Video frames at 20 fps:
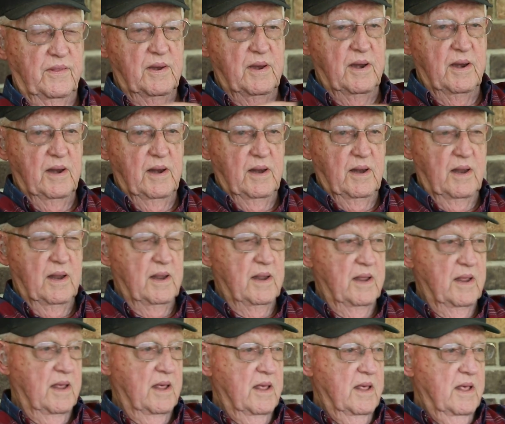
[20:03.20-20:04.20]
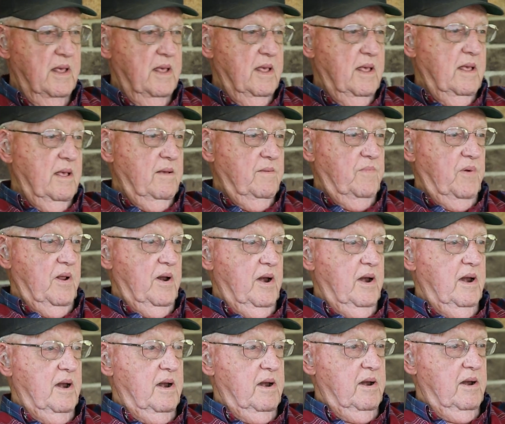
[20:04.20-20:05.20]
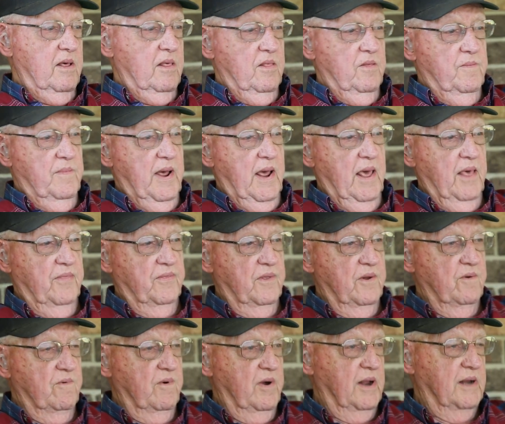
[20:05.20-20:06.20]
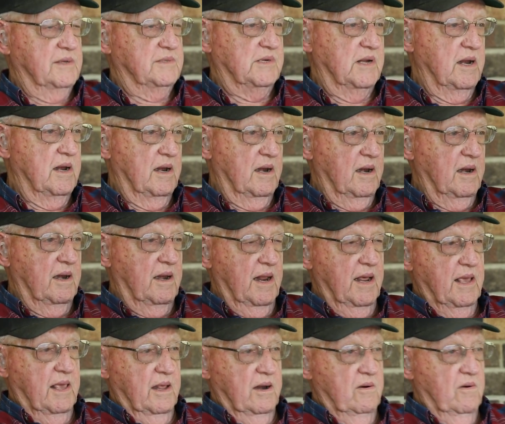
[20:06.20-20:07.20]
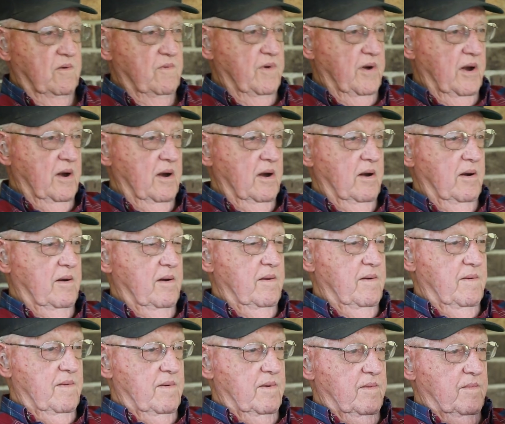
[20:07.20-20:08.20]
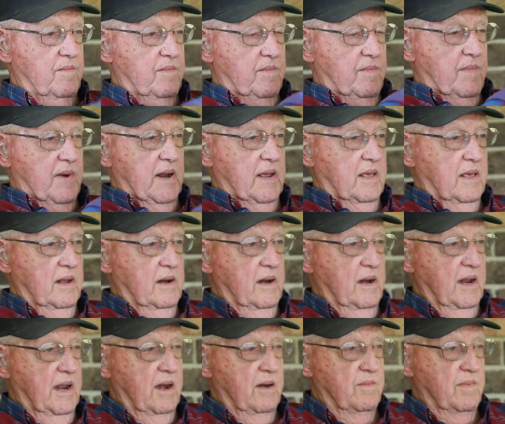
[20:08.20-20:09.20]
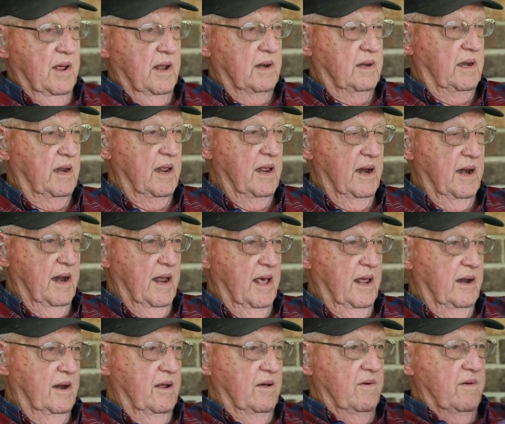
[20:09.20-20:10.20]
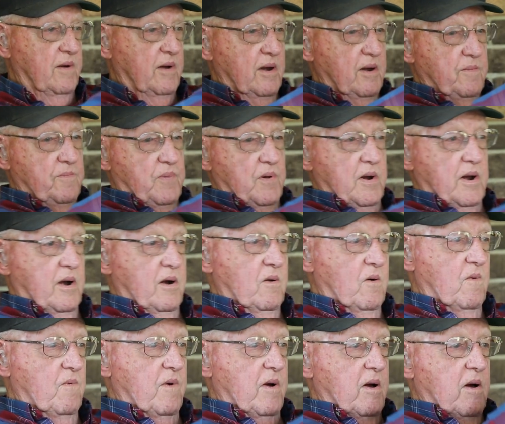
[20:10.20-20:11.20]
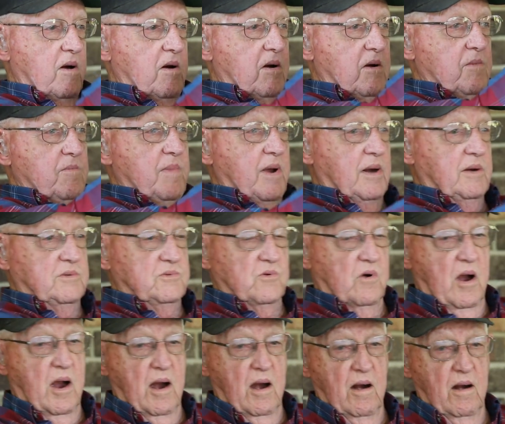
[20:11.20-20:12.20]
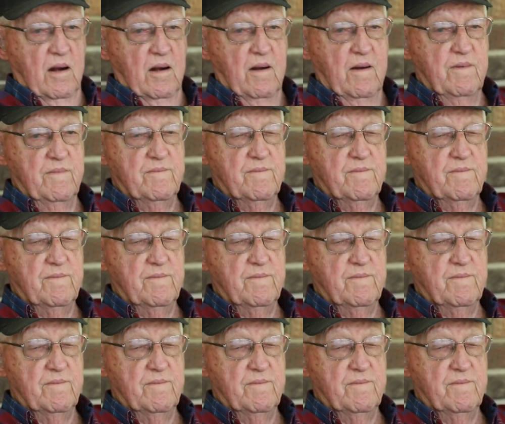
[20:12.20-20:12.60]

and put it in another bath and rinse it and take it over here and make an 8x10 out of it and put it over here in the big dryer.